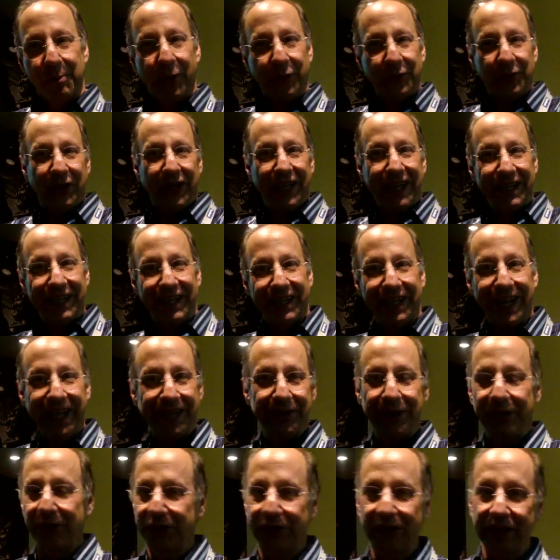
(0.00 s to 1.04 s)
pushing and the
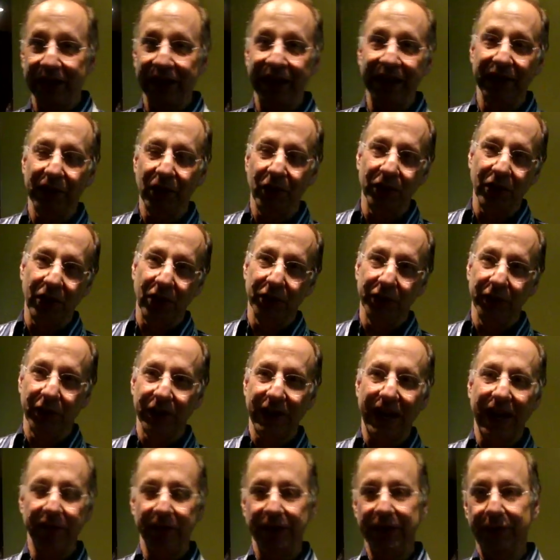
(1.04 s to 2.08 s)
editor saying, no, you
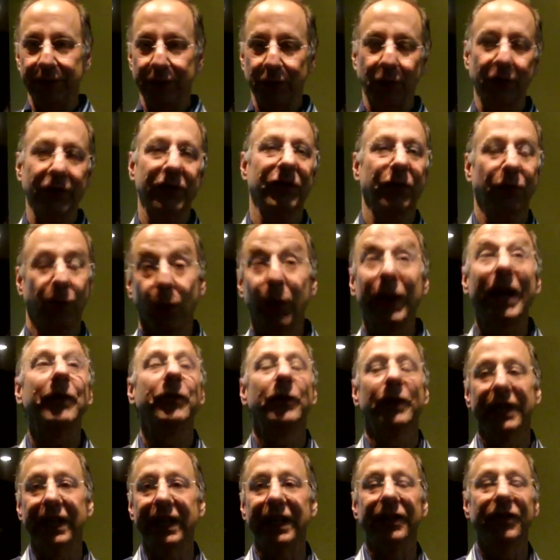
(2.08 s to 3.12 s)
don't have enough sources,
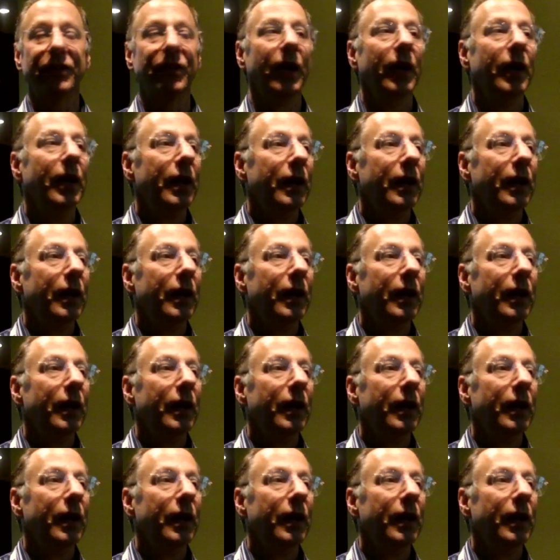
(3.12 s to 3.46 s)
whatever it is.